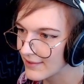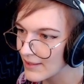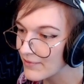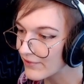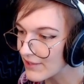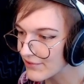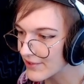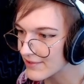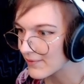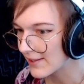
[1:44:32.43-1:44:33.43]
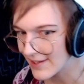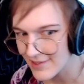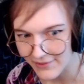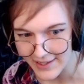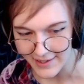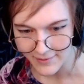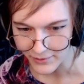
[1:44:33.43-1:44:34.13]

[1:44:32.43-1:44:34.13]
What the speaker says: been very focused, well, as of late, I've been